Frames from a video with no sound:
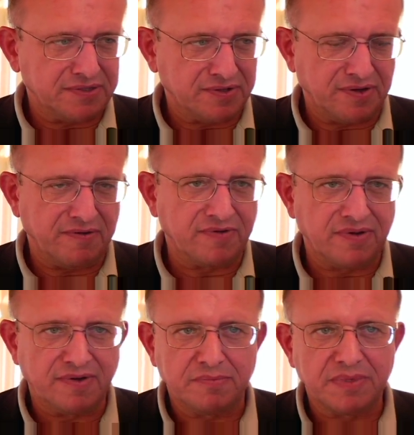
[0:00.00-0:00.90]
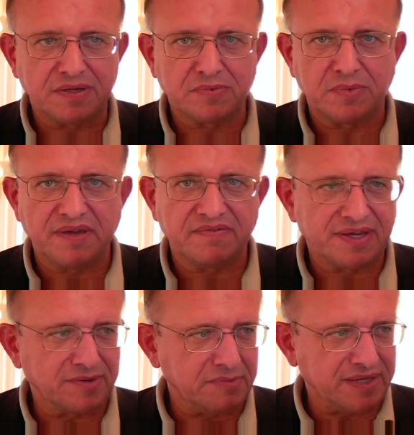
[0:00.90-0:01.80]
of being
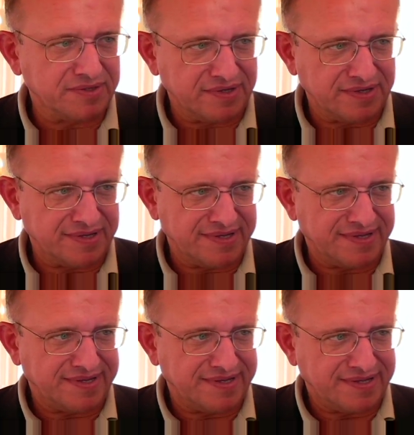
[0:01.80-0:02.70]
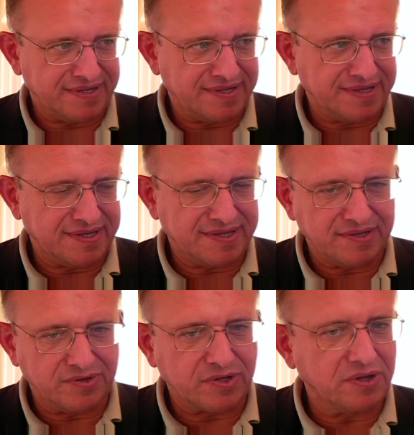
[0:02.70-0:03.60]
raving about
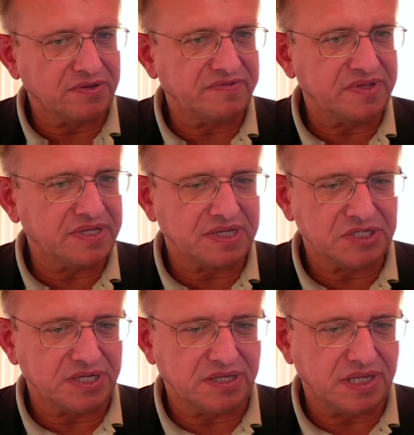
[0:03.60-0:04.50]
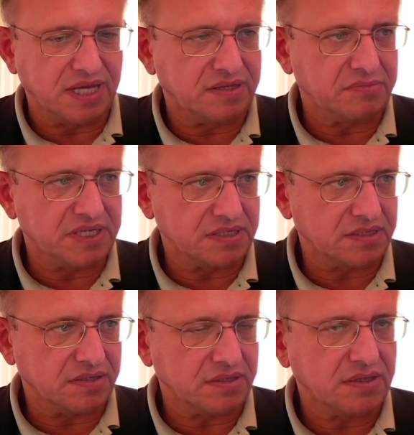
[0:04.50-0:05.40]
the current vintage and then
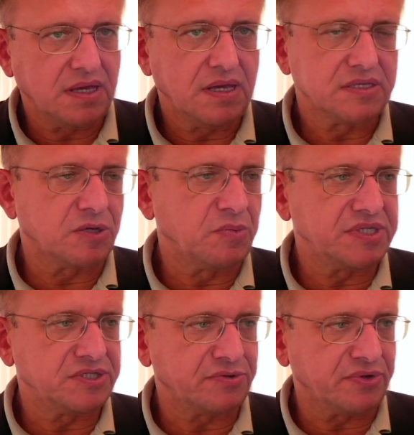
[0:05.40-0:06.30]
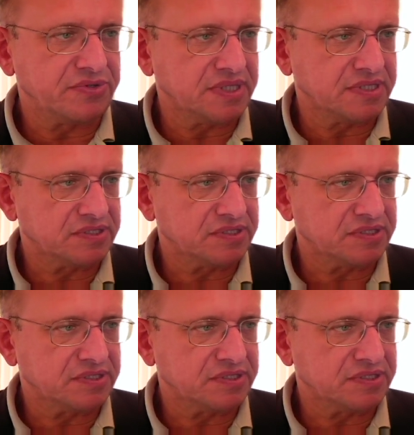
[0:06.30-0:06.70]
being somewhat disappointed.